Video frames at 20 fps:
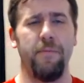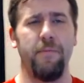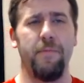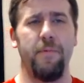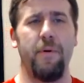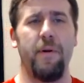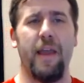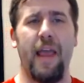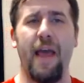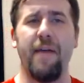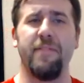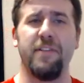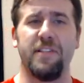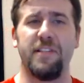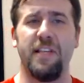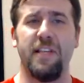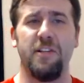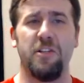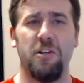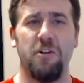we haven't
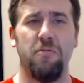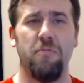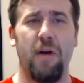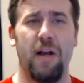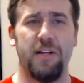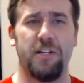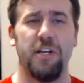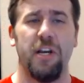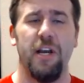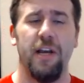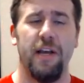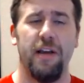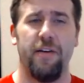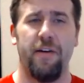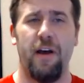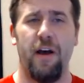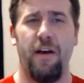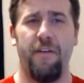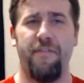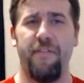seen too much
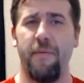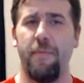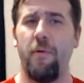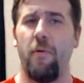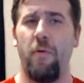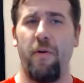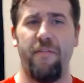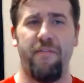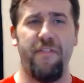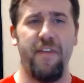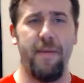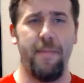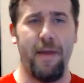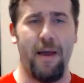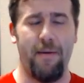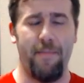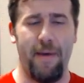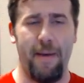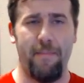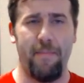from the one
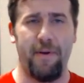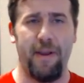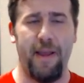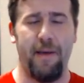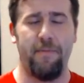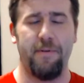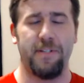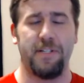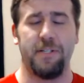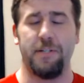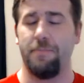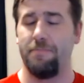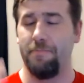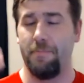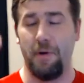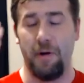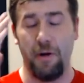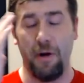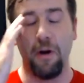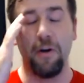female member yet, which
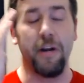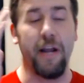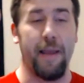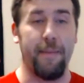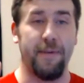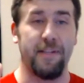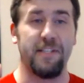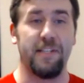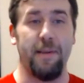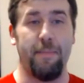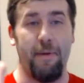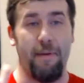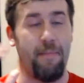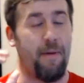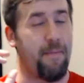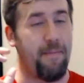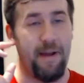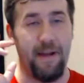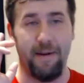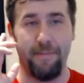her name is slipping
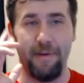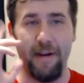my mind.